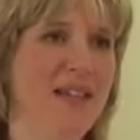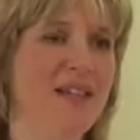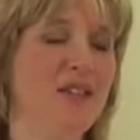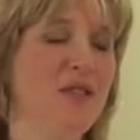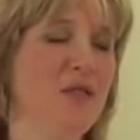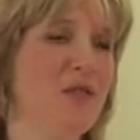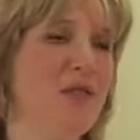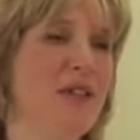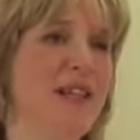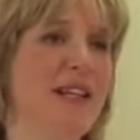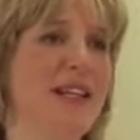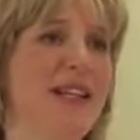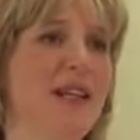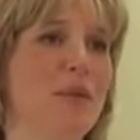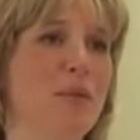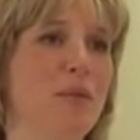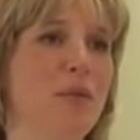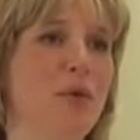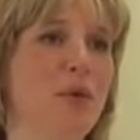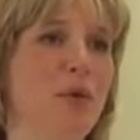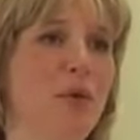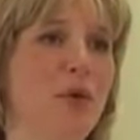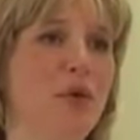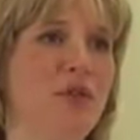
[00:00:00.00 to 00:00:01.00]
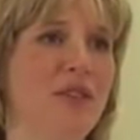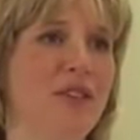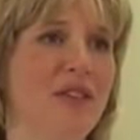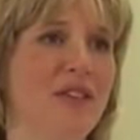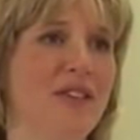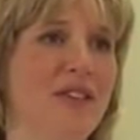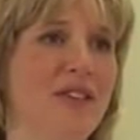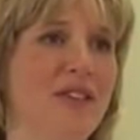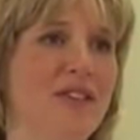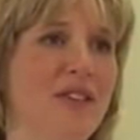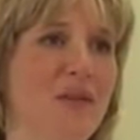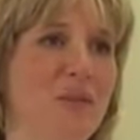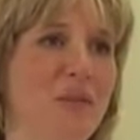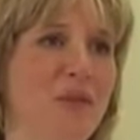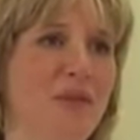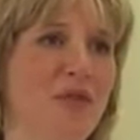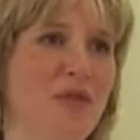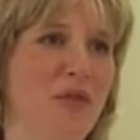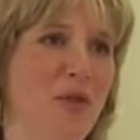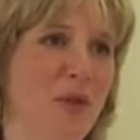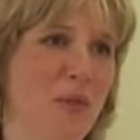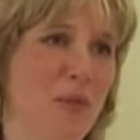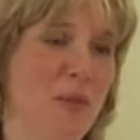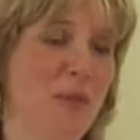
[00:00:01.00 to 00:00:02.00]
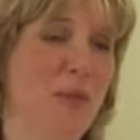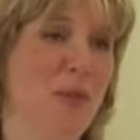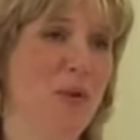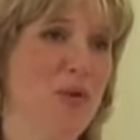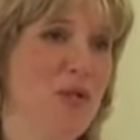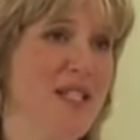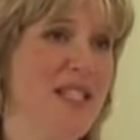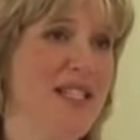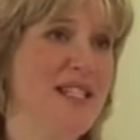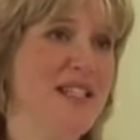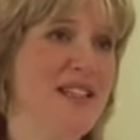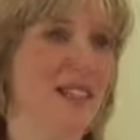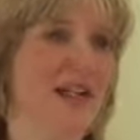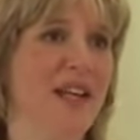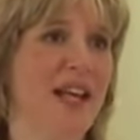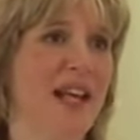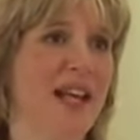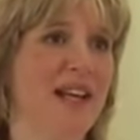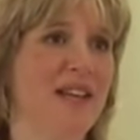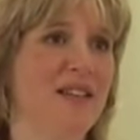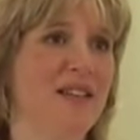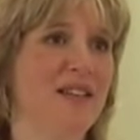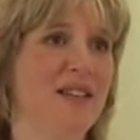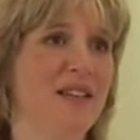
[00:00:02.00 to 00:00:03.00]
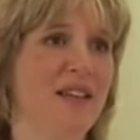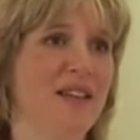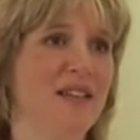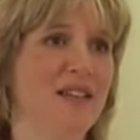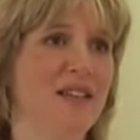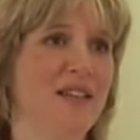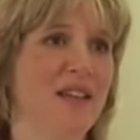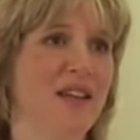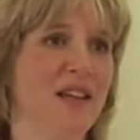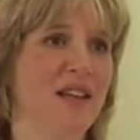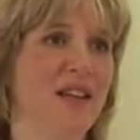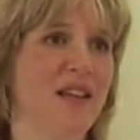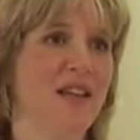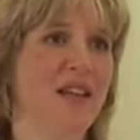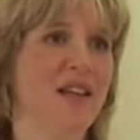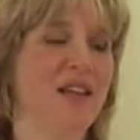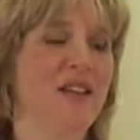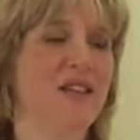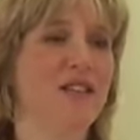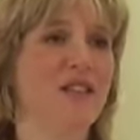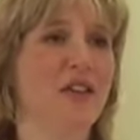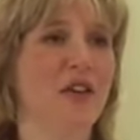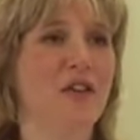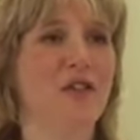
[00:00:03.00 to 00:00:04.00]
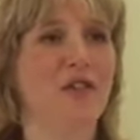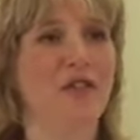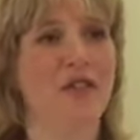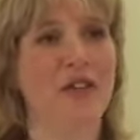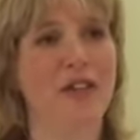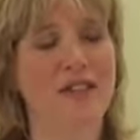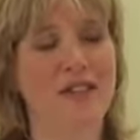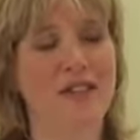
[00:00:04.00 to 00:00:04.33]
it's really important to perform a more detailed analysis. So, for